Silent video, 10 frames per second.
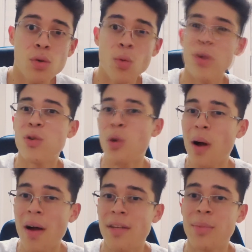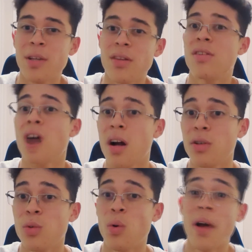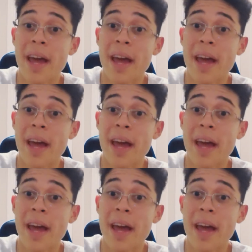when you don't have anybody to talk to.